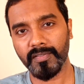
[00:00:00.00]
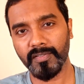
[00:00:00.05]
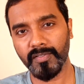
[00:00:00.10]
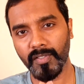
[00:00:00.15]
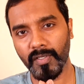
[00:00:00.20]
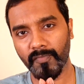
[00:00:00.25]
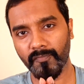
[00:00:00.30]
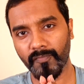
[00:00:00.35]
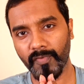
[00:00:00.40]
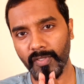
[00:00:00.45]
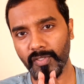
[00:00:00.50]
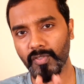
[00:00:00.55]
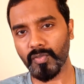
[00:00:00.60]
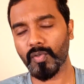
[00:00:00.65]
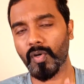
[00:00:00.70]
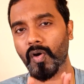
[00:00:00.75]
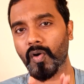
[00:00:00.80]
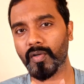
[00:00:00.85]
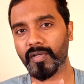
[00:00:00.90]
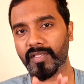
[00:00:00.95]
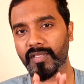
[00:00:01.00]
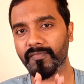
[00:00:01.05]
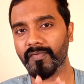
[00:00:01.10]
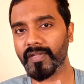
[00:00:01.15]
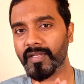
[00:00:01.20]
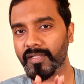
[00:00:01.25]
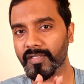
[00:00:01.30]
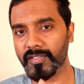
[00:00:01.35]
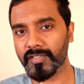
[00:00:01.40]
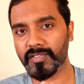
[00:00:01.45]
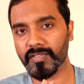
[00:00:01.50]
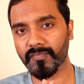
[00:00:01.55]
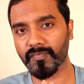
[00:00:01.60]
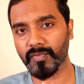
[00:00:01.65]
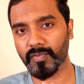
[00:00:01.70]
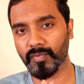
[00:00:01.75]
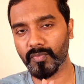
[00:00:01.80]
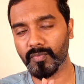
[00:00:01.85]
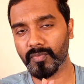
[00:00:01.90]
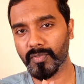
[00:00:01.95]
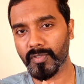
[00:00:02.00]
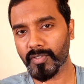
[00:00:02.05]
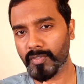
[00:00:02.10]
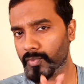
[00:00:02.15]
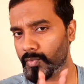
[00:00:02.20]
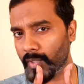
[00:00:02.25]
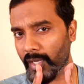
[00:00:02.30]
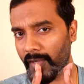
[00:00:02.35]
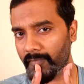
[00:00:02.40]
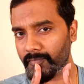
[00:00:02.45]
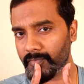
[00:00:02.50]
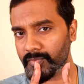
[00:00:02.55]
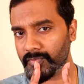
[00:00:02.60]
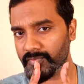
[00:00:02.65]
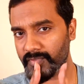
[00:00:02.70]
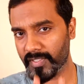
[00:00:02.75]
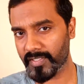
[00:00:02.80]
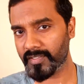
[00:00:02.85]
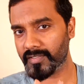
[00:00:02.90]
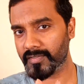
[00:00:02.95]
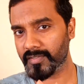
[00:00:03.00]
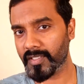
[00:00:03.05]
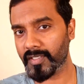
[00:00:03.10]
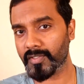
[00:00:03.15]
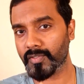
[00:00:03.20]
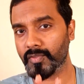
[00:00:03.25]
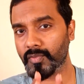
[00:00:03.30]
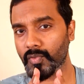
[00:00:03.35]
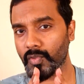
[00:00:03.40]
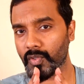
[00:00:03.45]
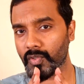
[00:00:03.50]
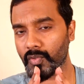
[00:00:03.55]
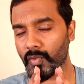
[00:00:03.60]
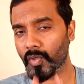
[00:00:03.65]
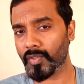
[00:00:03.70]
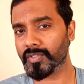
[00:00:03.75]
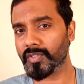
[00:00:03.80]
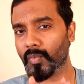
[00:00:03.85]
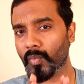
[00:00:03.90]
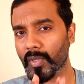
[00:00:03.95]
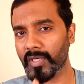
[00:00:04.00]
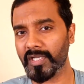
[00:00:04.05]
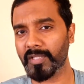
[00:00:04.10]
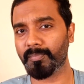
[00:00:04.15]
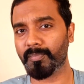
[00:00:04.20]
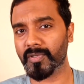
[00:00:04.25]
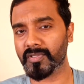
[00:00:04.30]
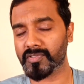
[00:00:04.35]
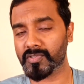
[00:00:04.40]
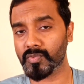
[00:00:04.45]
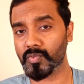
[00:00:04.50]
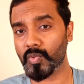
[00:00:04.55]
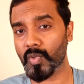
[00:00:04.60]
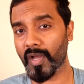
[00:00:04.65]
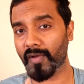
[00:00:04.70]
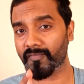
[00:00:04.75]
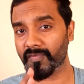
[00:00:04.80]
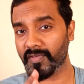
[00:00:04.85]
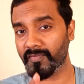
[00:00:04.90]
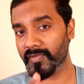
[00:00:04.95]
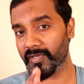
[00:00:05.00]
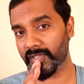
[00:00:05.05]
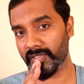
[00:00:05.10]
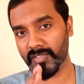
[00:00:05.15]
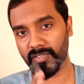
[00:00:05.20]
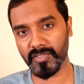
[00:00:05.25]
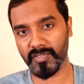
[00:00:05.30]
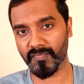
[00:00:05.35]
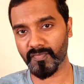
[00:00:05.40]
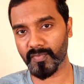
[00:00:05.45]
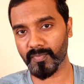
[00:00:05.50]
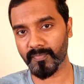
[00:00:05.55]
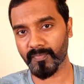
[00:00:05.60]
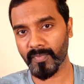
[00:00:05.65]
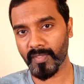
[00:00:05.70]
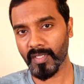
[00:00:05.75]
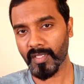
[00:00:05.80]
the, when you are given an interview you have to think that you are not the only person who have given an interview